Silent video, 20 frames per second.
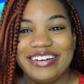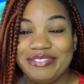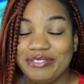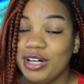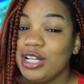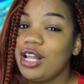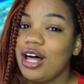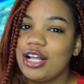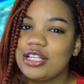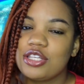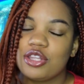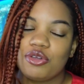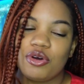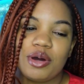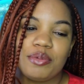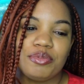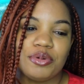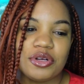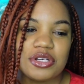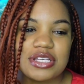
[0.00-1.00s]
but lots of
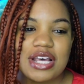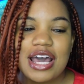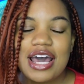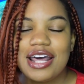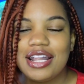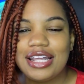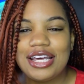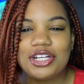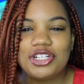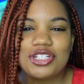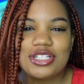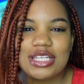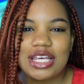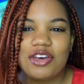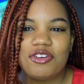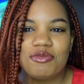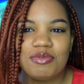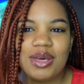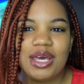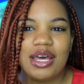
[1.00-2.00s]
thruples. They just
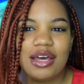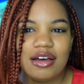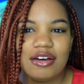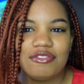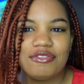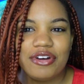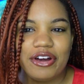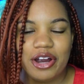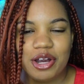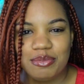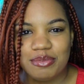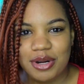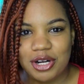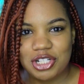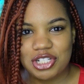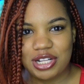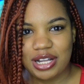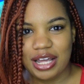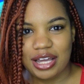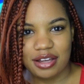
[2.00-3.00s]
give me very
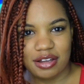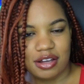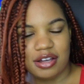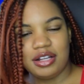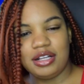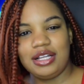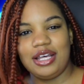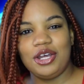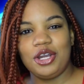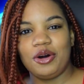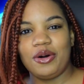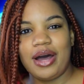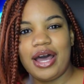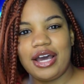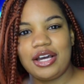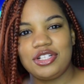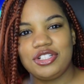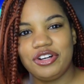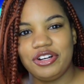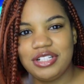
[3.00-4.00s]
much like Lito,
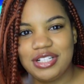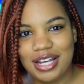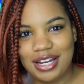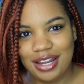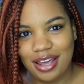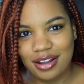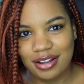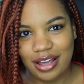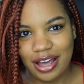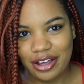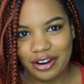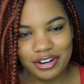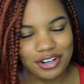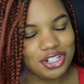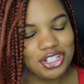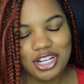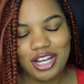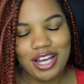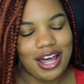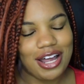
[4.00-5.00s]
Hector, and Daniela
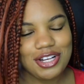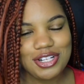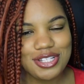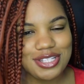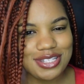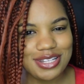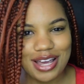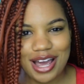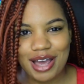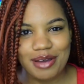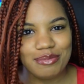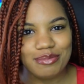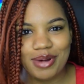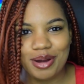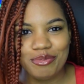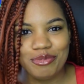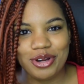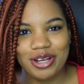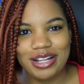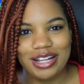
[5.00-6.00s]
energy. I just, I'm,
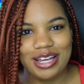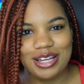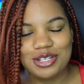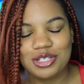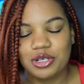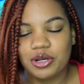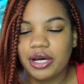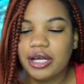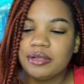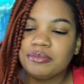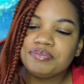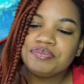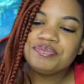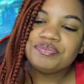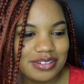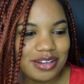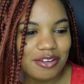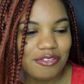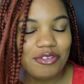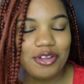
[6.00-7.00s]
I'm really into it.
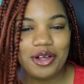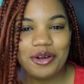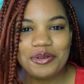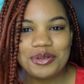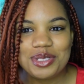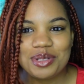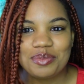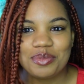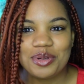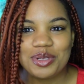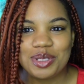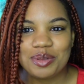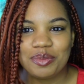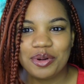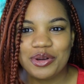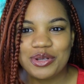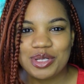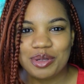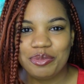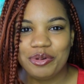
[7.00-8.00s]
I feel like it was a, it was a,
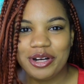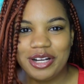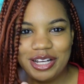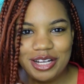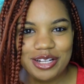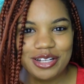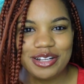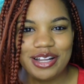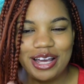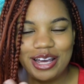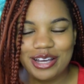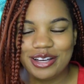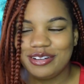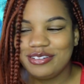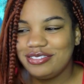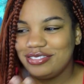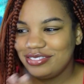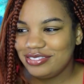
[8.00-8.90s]
it was a pretty like